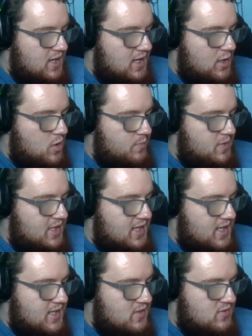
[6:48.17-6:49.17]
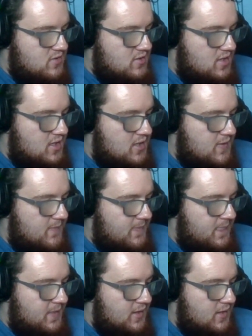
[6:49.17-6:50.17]
I hope you guys uh,
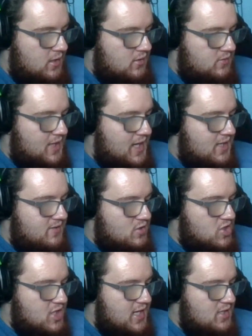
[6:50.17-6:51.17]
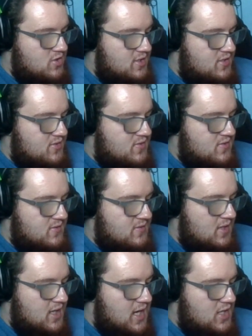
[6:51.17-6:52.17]
like the
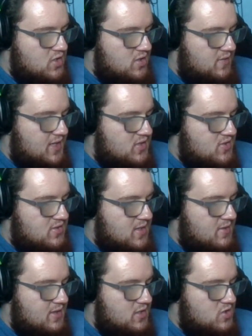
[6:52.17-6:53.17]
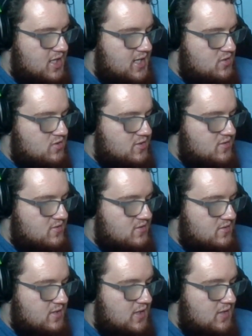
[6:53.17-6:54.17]
changes. I do like some of the
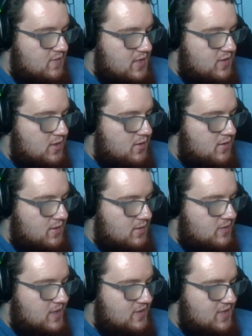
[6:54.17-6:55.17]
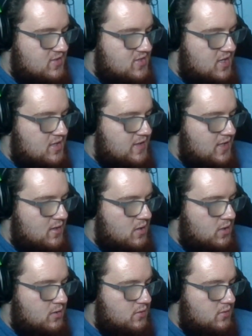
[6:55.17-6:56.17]
changes that they're that they said in the
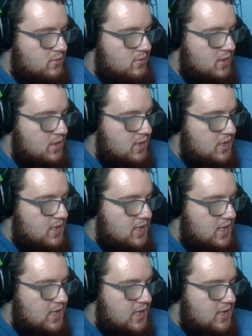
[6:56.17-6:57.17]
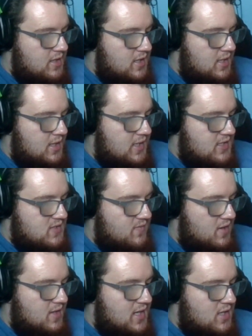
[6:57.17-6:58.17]
article, and uh, it's
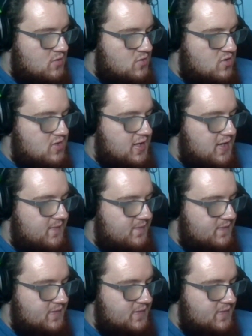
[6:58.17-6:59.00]
very interesting.